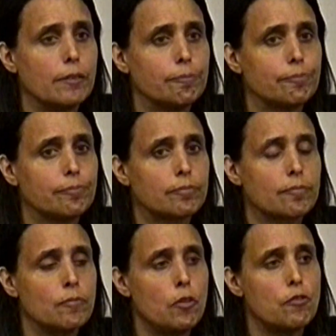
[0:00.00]
You know?
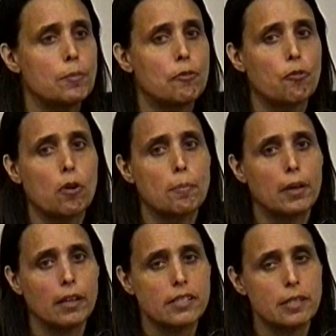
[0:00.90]
move from a
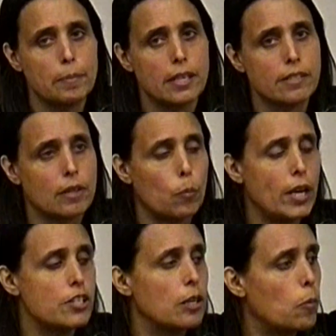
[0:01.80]
foreign policy
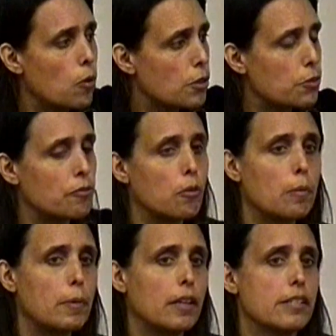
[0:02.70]
based on waging war to
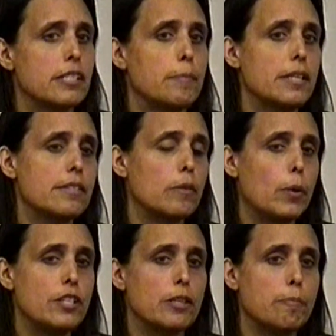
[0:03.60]
a foreign policy
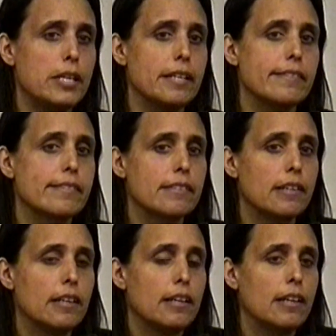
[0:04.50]
based on waging
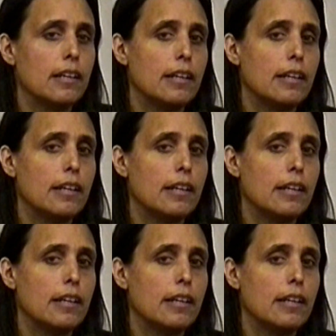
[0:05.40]
peace.